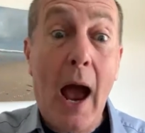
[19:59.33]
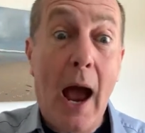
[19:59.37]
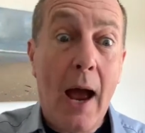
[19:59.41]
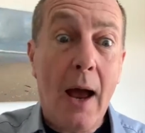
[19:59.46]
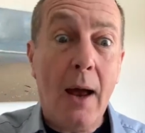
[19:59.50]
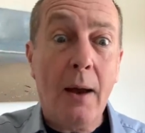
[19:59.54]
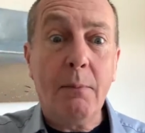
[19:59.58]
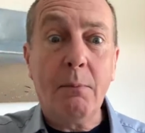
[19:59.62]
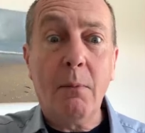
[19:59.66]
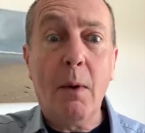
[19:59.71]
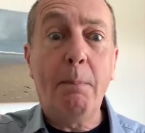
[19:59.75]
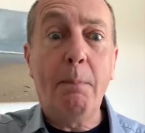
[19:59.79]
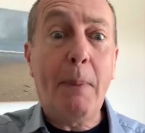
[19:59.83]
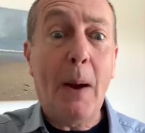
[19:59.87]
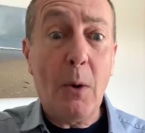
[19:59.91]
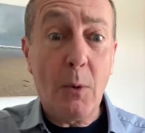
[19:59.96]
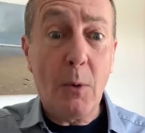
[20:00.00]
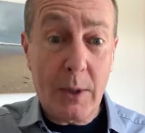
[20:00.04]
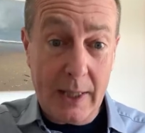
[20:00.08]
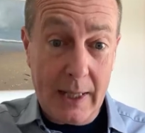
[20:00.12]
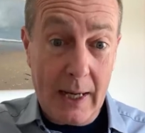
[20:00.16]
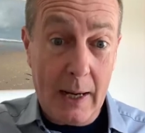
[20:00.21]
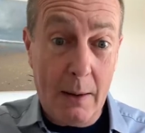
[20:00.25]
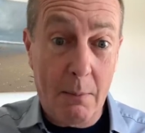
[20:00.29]
and were
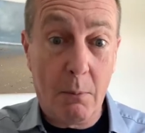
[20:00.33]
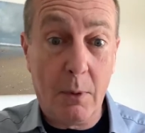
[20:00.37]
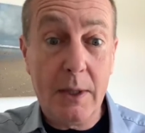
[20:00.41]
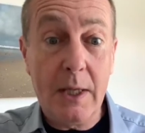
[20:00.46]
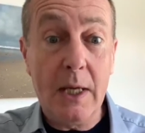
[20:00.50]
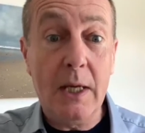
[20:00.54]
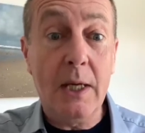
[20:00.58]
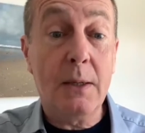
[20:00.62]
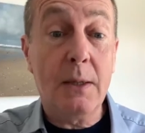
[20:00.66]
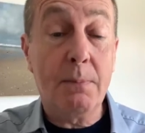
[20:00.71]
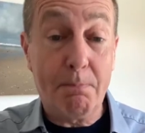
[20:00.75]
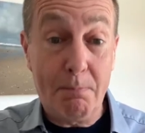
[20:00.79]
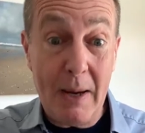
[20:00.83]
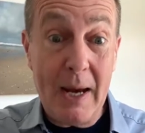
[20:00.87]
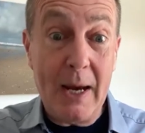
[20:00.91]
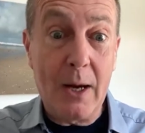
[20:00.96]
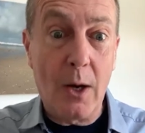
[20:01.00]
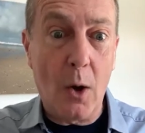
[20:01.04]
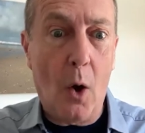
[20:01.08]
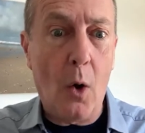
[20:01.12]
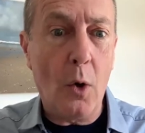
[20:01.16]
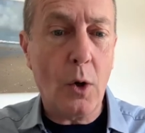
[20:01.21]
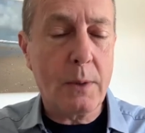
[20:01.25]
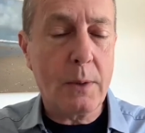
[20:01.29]
pelting him with these
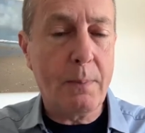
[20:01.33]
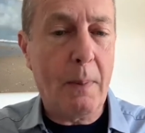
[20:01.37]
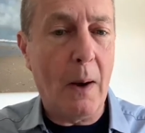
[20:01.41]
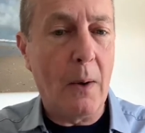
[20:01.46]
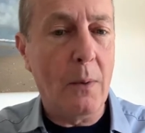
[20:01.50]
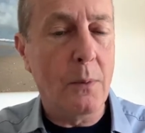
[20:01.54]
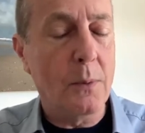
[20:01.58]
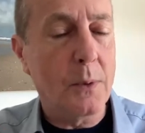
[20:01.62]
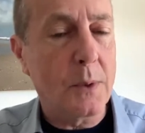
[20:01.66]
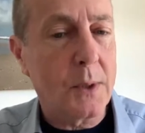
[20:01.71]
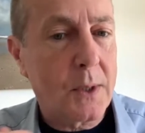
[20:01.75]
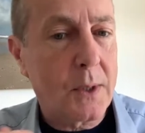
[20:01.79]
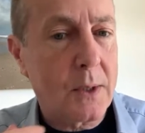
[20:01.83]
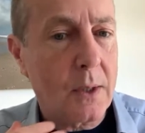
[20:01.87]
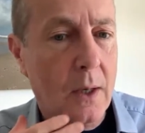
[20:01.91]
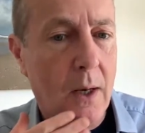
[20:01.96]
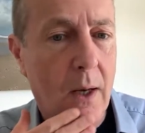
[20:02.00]
big ox bones.